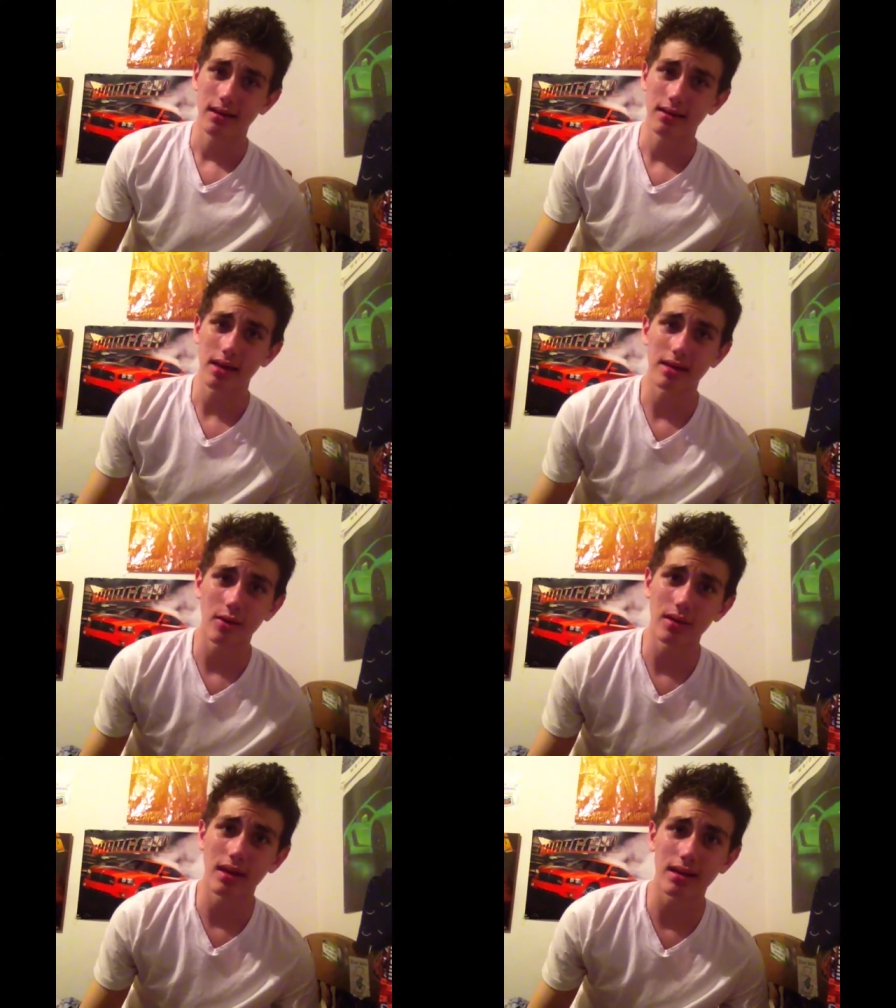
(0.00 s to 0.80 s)
That's
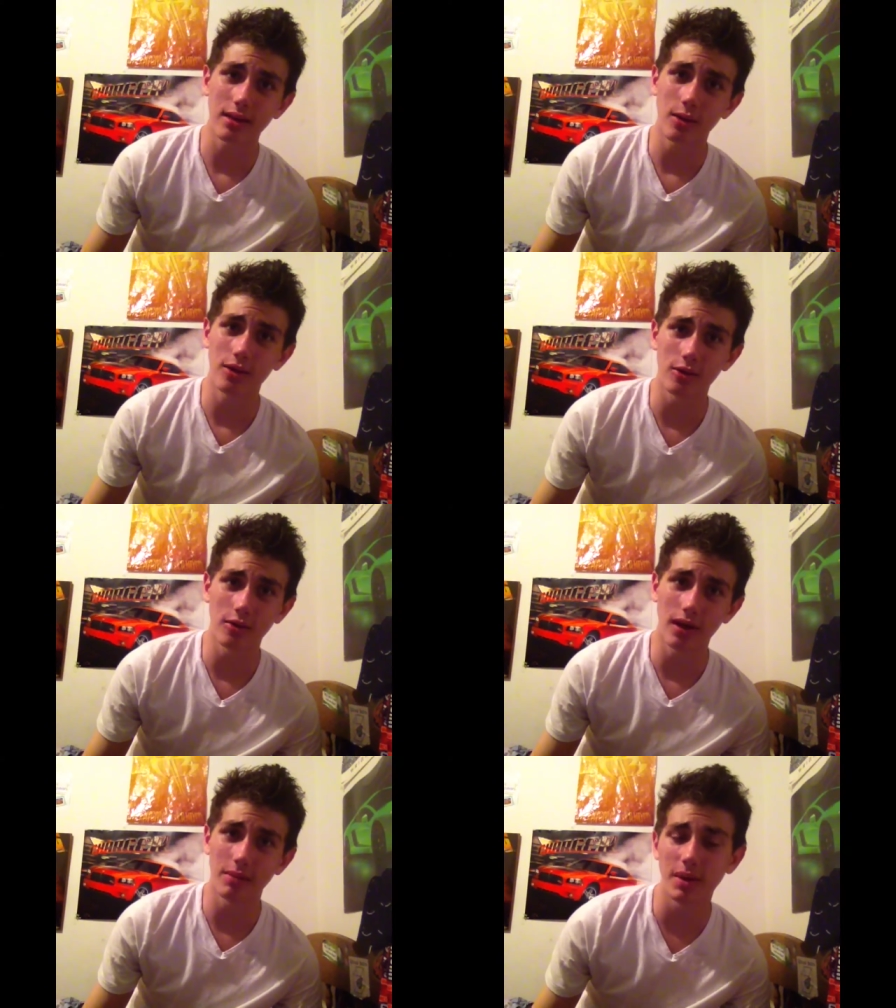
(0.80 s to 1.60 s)
how I, that's how I do a
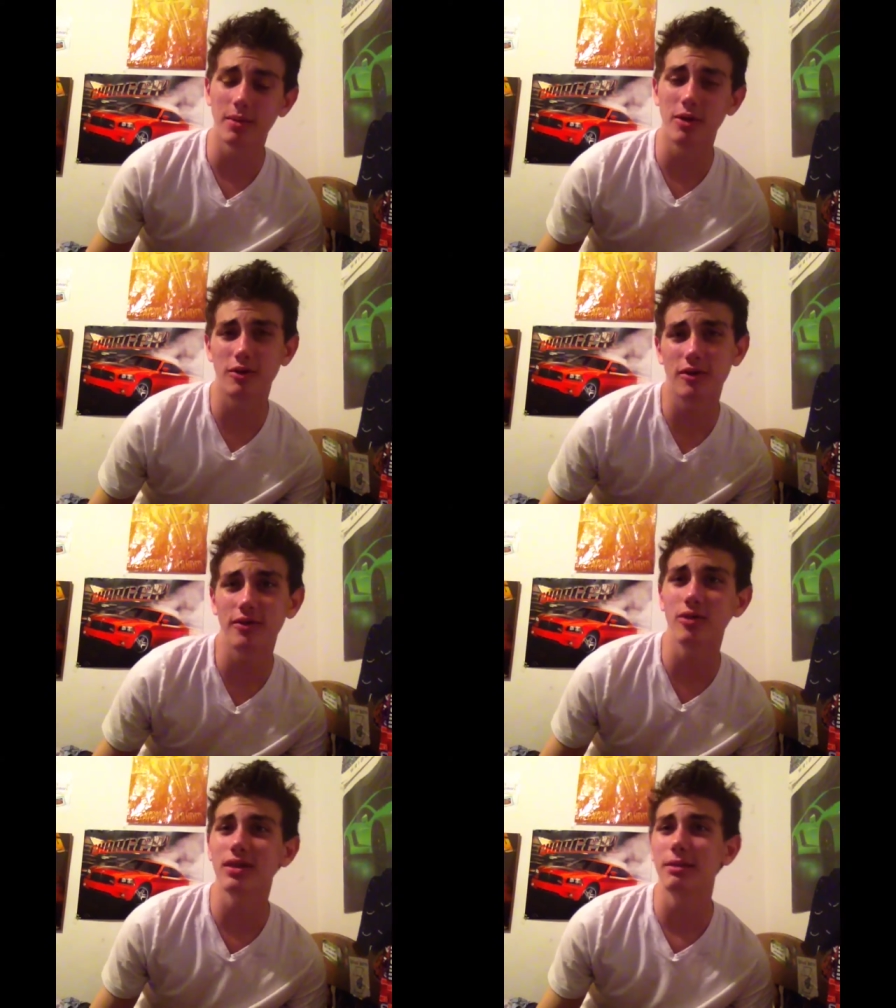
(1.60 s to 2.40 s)
lot of my movie
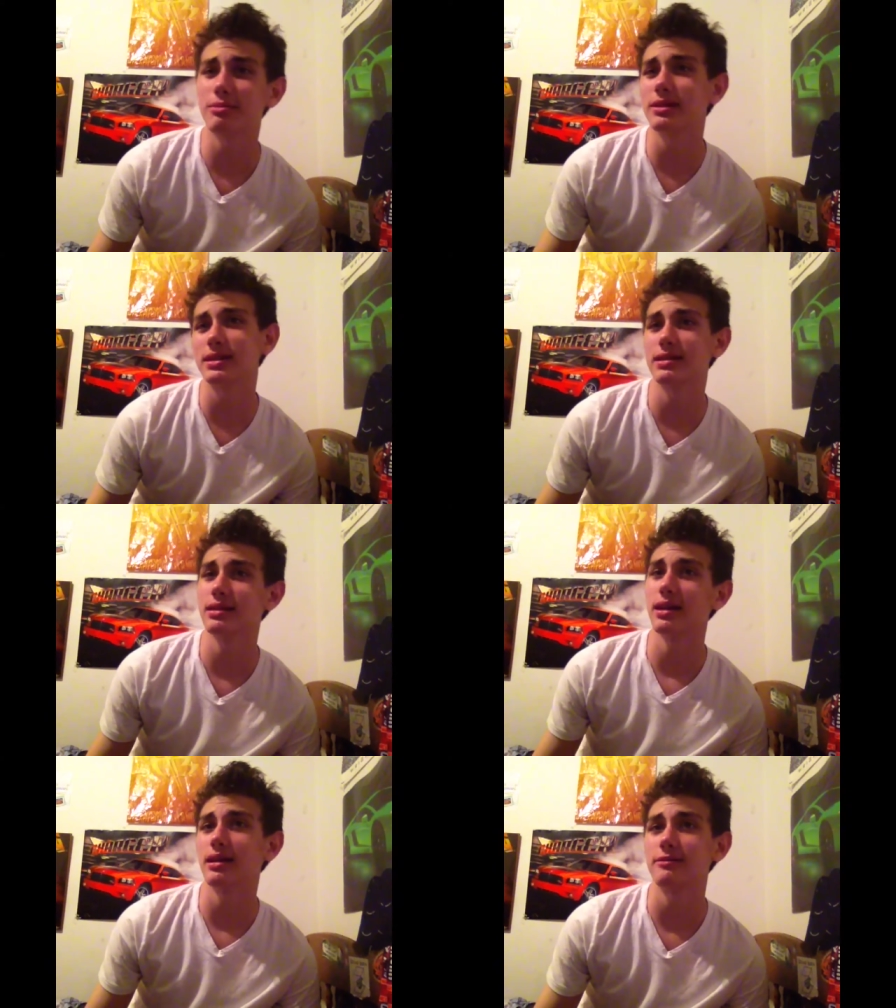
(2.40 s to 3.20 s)
reviews. I put it in
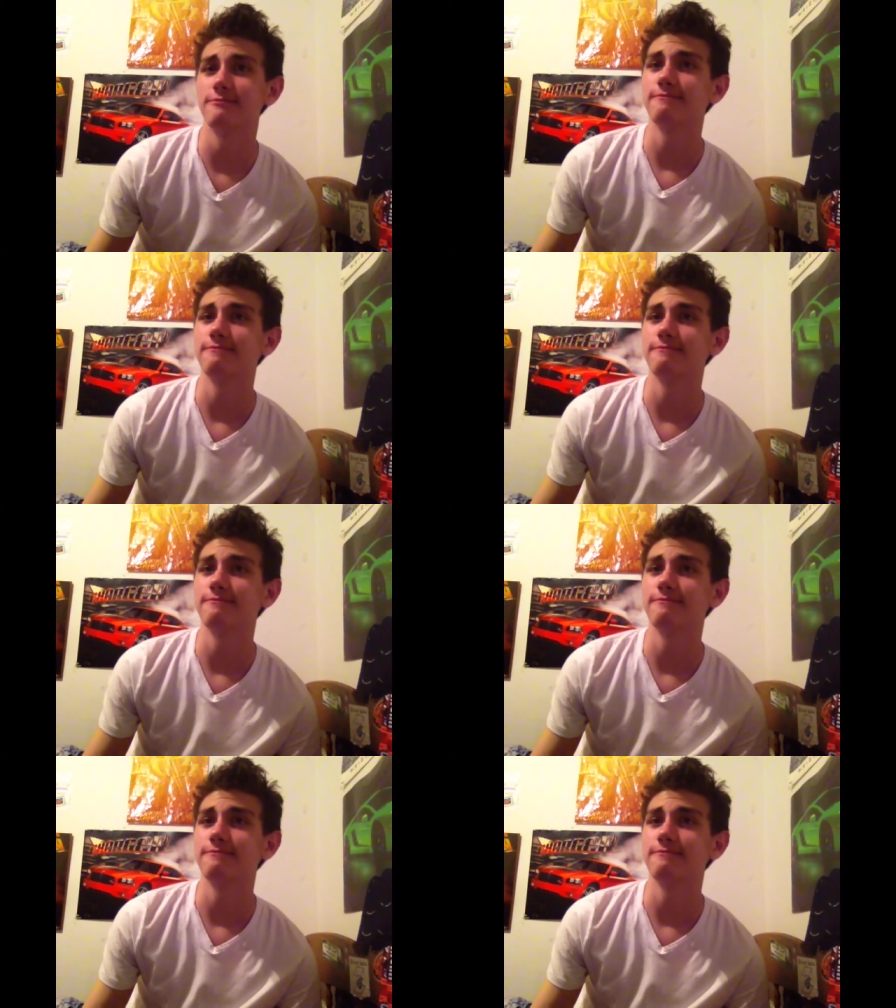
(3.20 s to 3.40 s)
there.